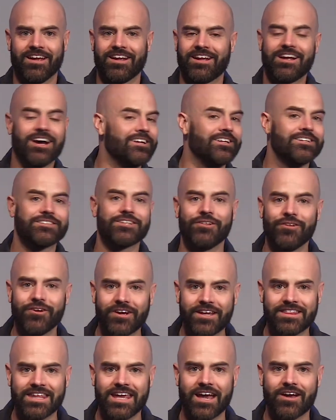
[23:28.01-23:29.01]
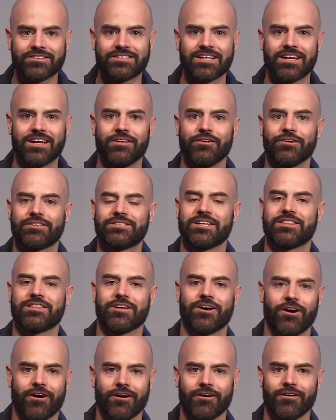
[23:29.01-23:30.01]
God doesn't look at the outside, he looks at the
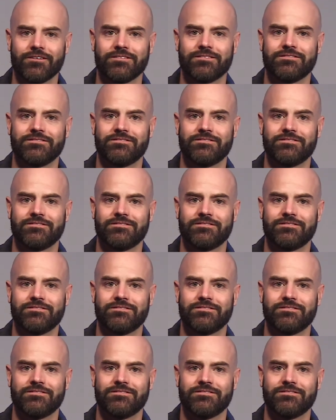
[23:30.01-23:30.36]
heart.